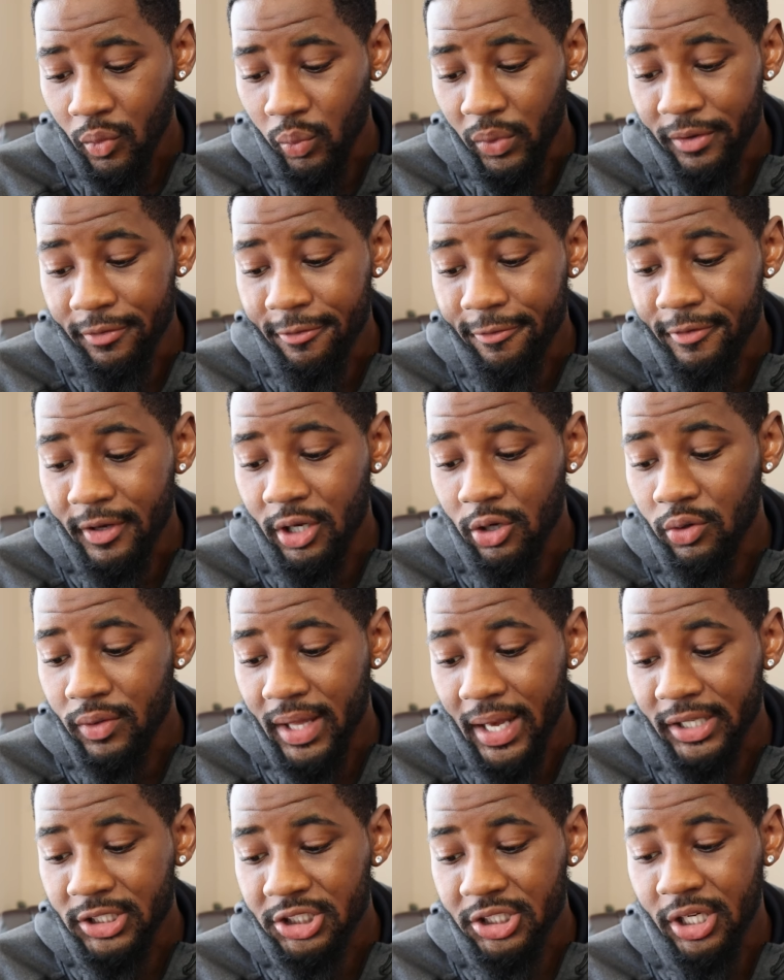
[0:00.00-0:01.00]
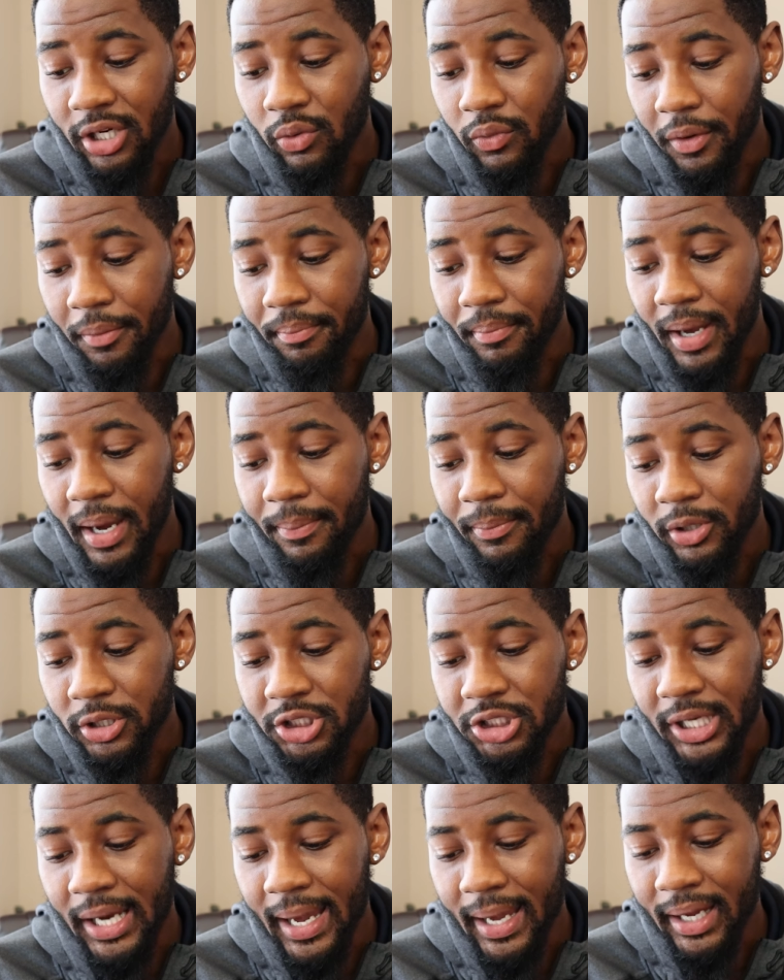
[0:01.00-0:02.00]
We filled that shell with pepper
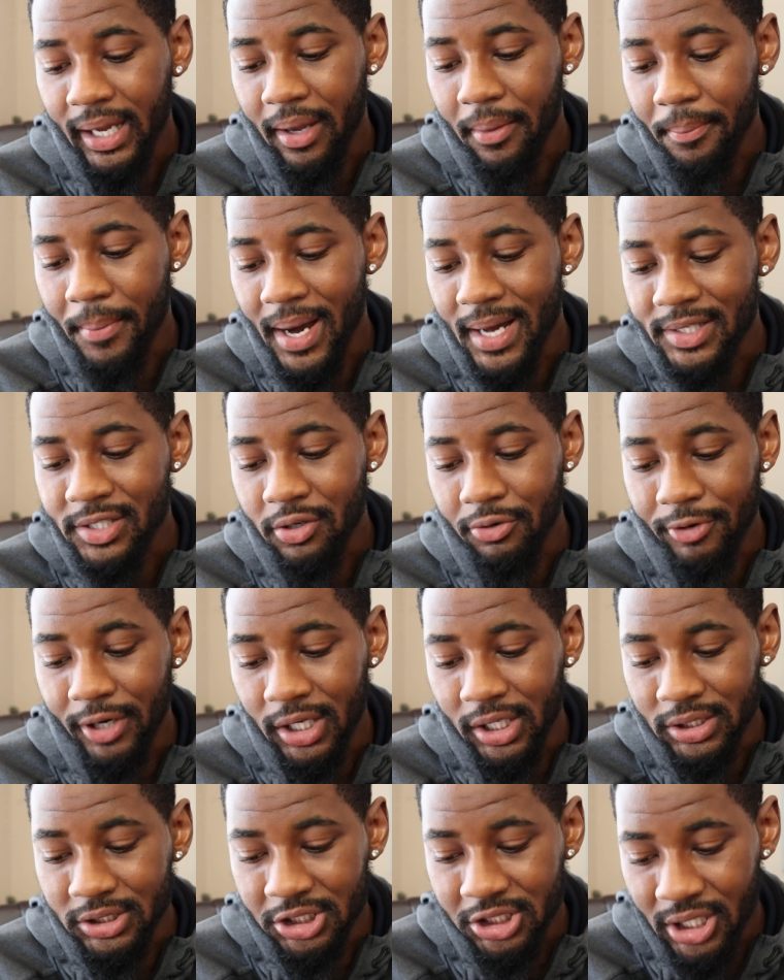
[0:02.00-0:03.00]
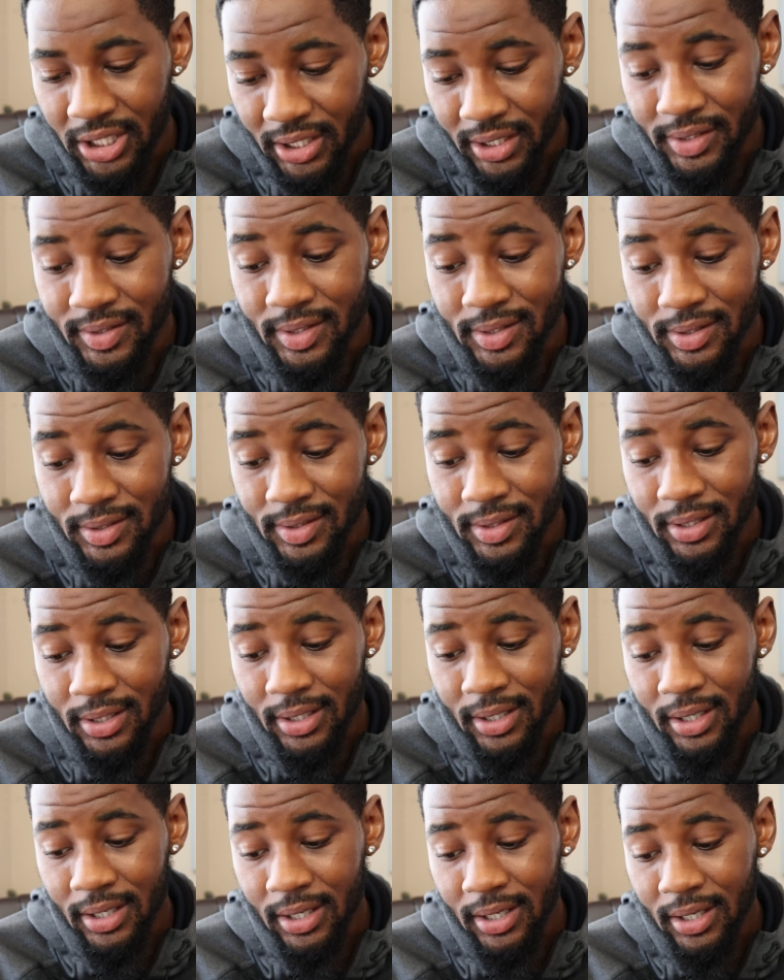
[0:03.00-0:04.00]
jack and mozzarella cheeses
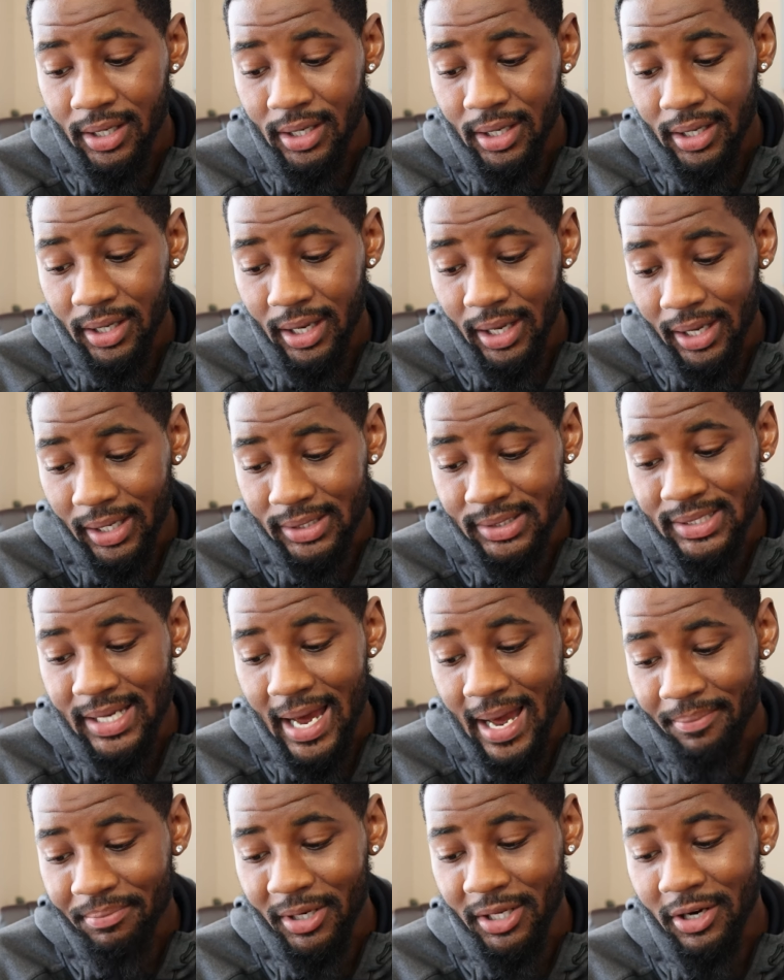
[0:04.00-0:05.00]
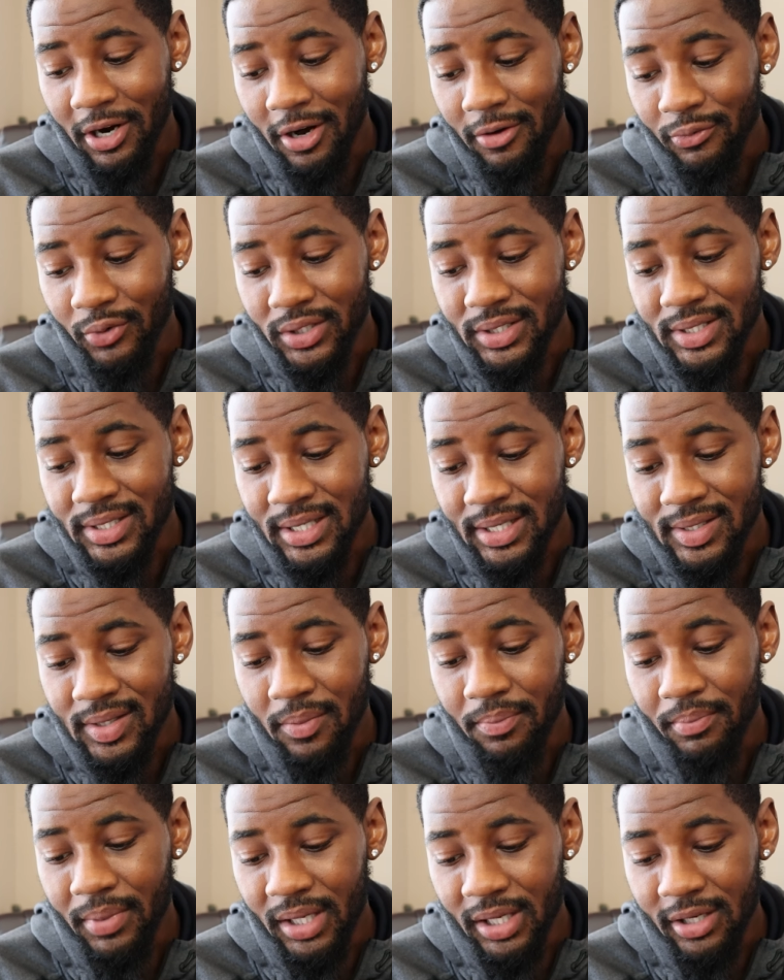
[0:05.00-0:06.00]
and topped it off with
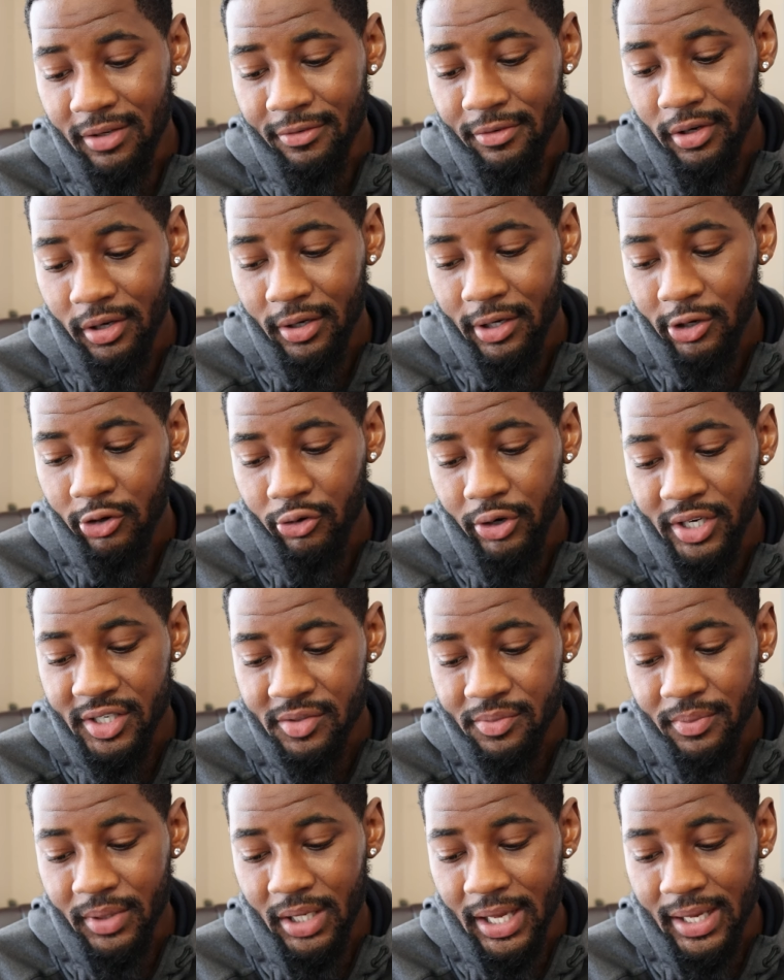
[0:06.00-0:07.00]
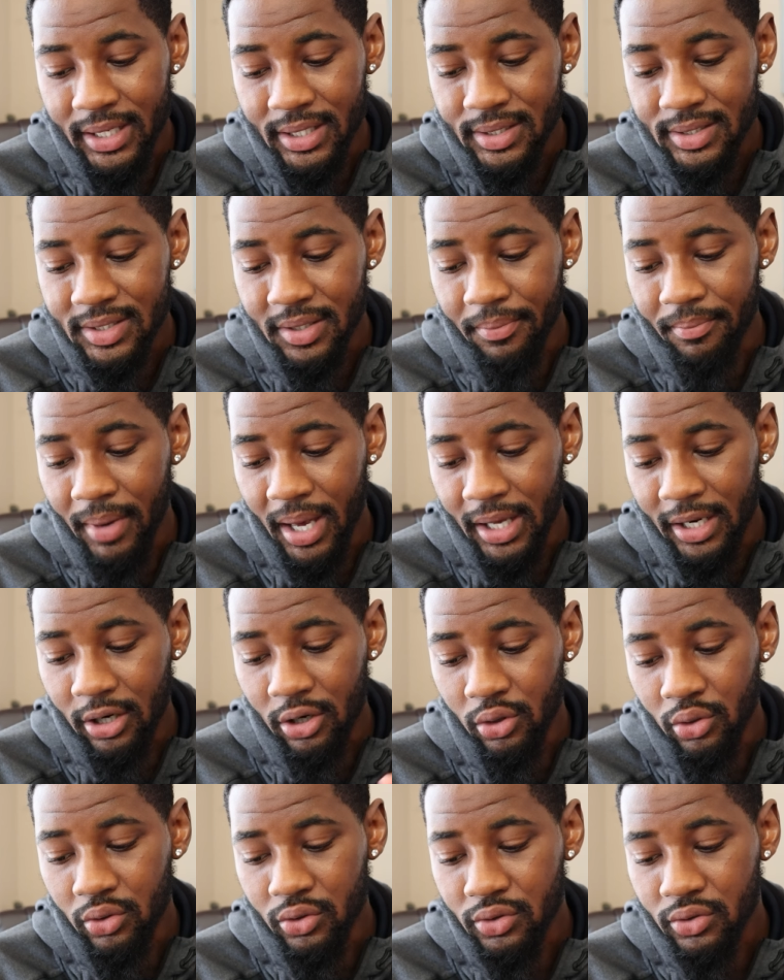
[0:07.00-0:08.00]
seasoned beef, crisp lettuce,
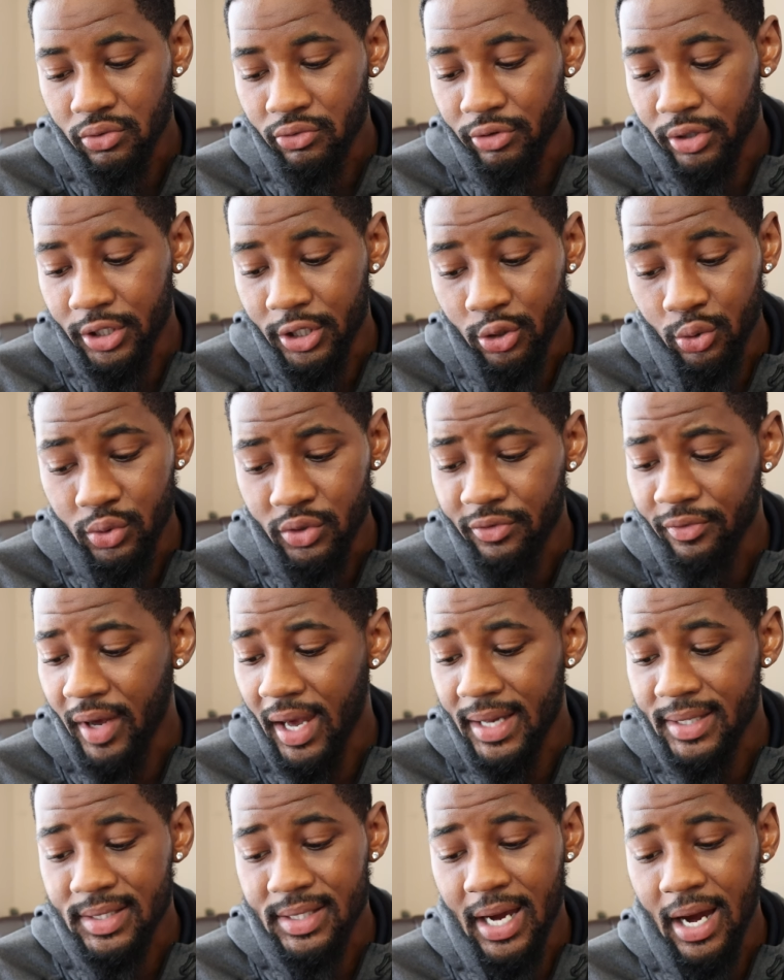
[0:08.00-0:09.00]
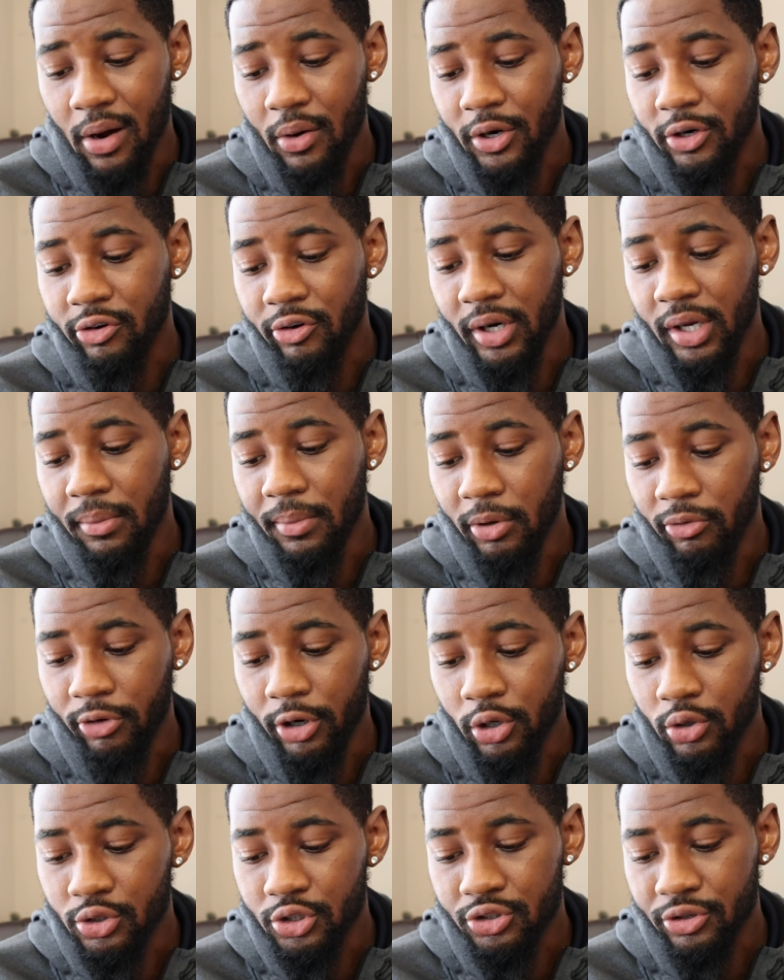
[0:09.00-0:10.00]
tomatoes, reduced fat sour cream, and
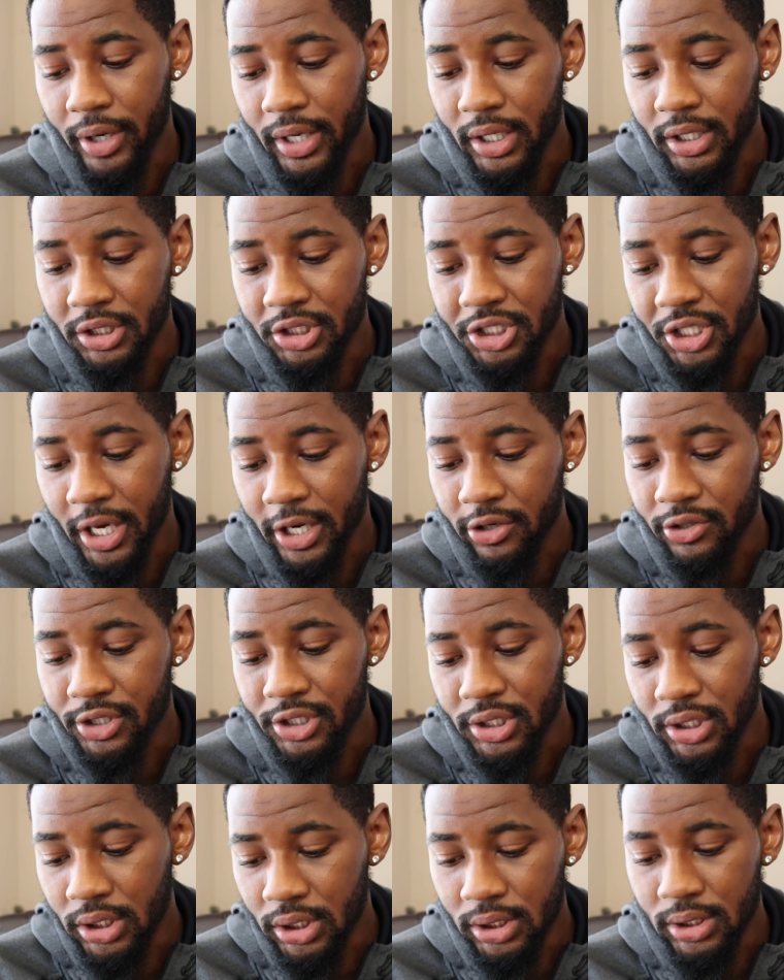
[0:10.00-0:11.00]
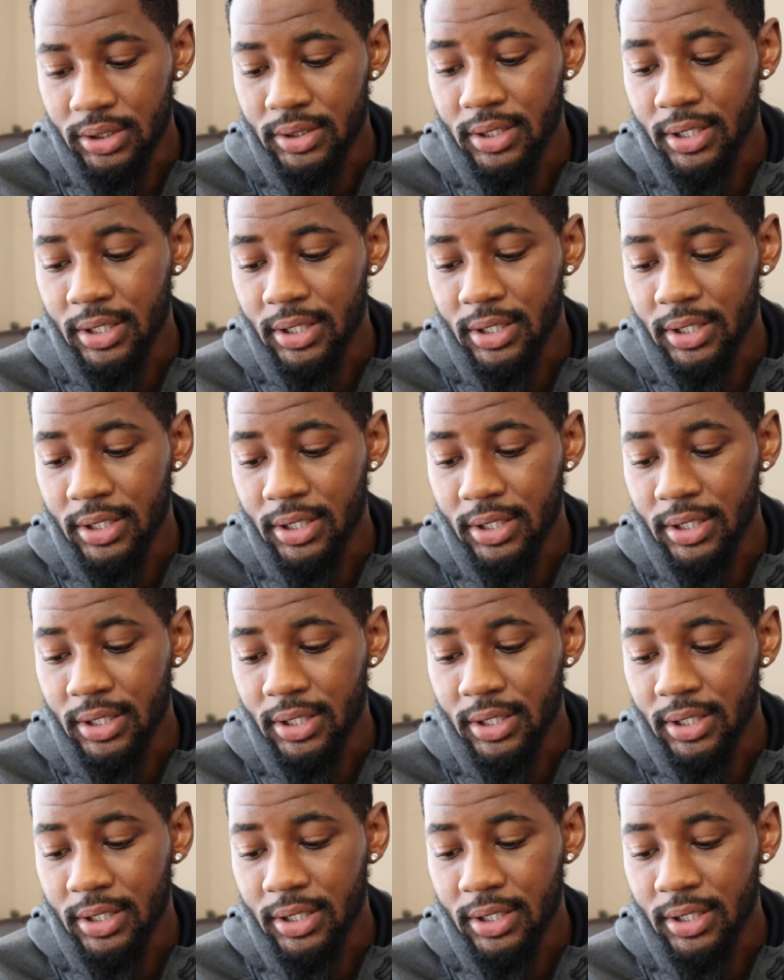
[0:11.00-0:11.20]
real shredded cheddar cheese.